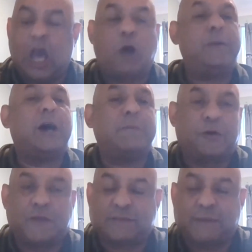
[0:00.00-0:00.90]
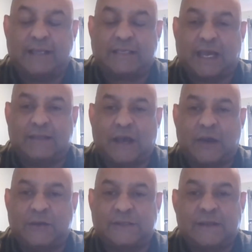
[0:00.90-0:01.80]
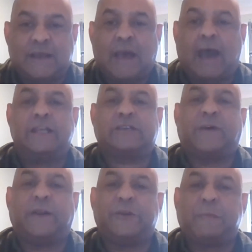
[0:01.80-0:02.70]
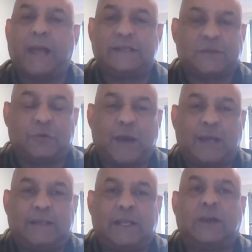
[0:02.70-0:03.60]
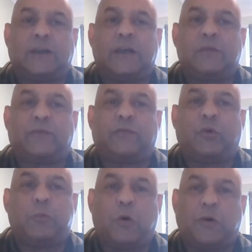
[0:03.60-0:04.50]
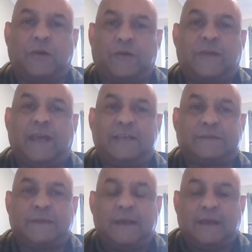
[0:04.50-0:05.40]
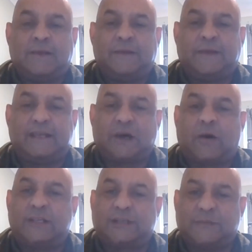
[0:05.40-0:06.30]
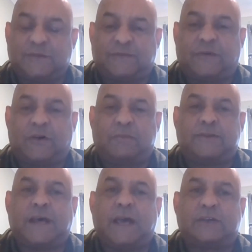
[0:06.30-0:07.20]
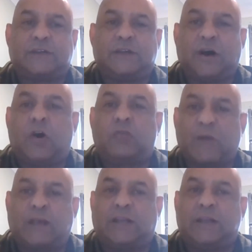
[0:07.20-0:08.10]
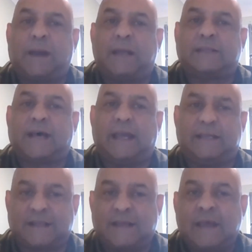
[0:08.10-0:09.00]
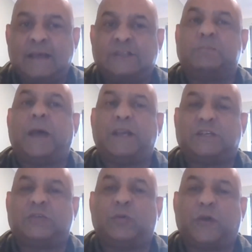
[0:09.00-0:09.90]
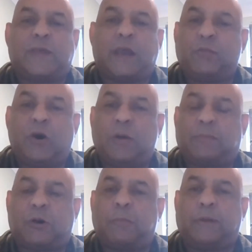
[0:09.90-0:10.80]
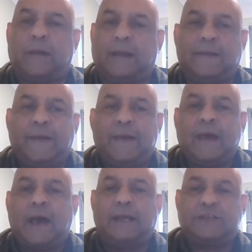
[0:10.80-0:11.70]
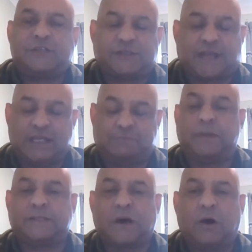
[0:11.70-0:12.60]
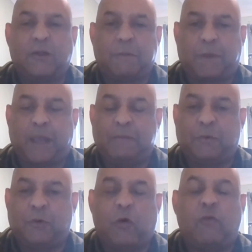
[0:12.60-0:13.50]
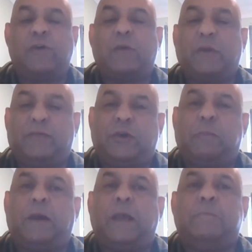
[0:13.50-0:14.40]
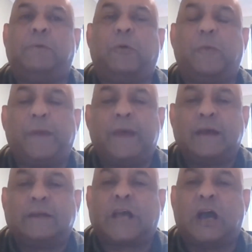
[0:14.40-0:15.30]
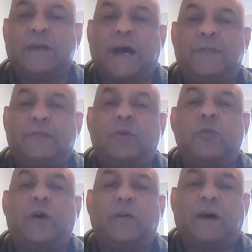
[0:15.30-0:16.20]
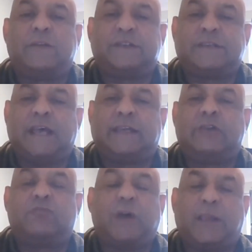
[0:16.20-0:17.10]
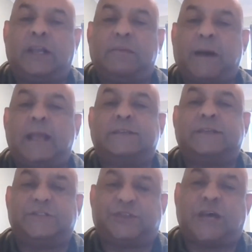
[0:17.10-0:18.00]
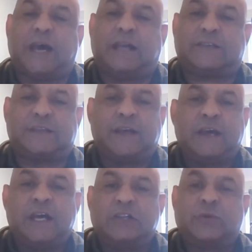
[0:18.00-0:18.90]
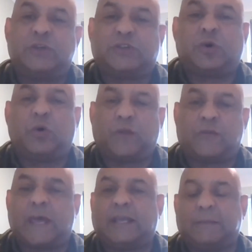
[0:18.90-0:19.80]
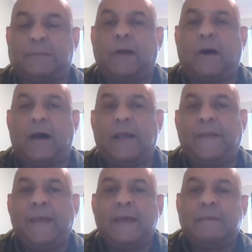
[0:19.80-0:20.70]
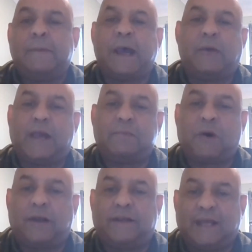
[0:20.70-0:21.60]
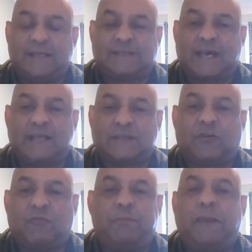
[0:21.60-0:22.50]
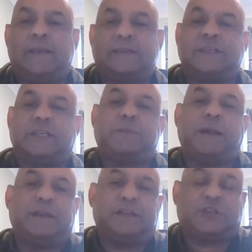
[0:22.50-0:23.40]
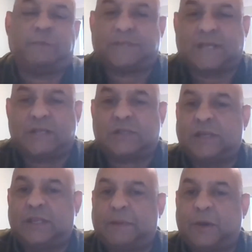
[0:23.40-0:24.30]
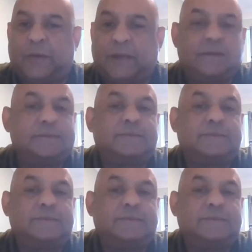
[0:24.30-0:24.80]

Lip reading: and we don't bother to maintain those. And it's fundamental when you're looking at the reform order that these items of fire protection are regularly maintained to make sure that they work properly. And it's bizarre that people, or very few people, go down the route of undertaking regular maintenance checks to ensure that they comply, bearing in mind it's their sort of biggest expenditure potentially in the building.